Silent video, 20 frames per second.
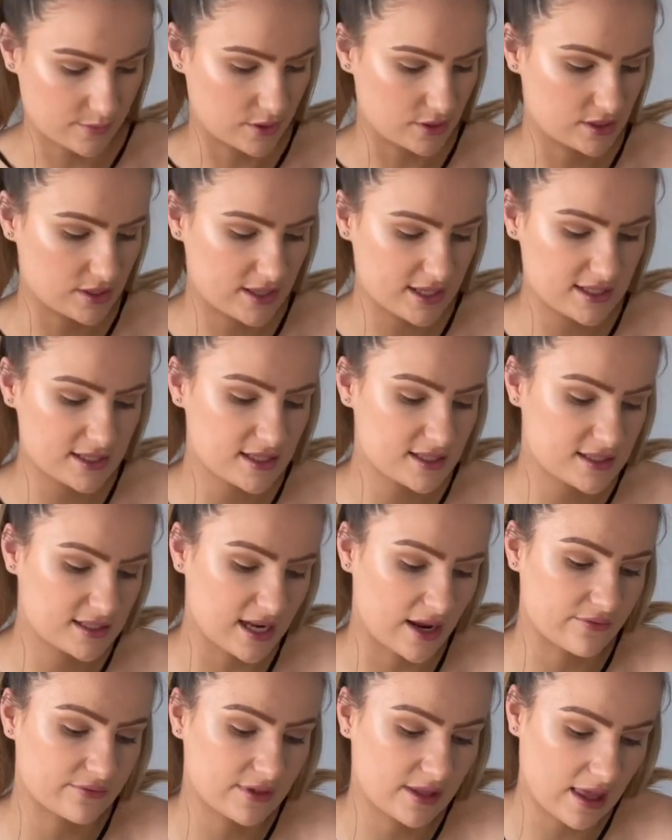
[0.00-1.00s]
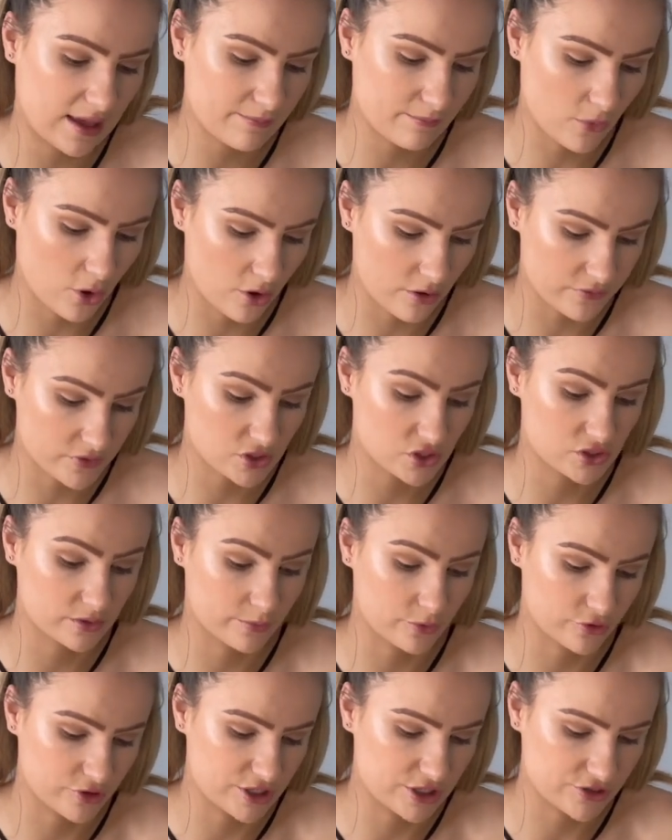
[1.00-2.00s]
So this is definitely like more of a
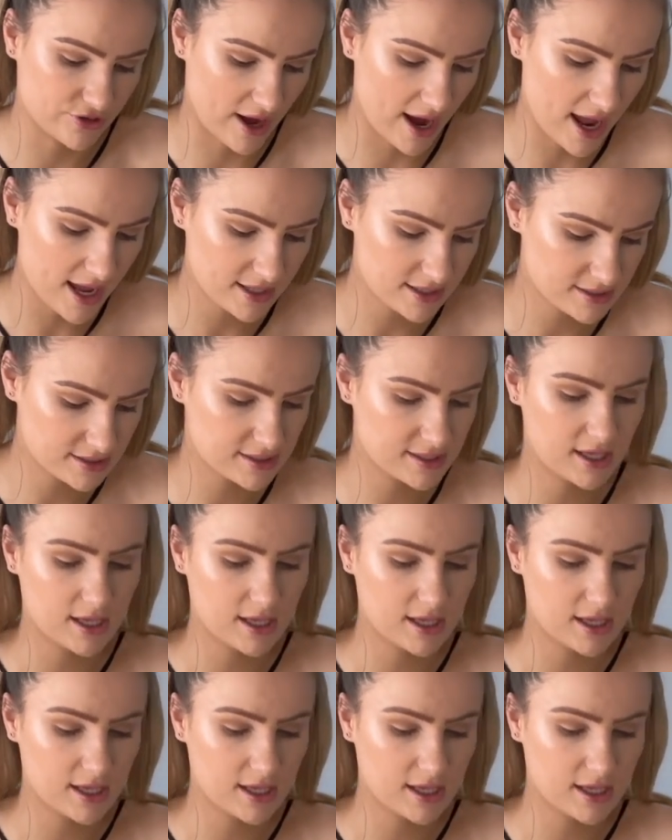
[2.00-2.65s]
summery dress.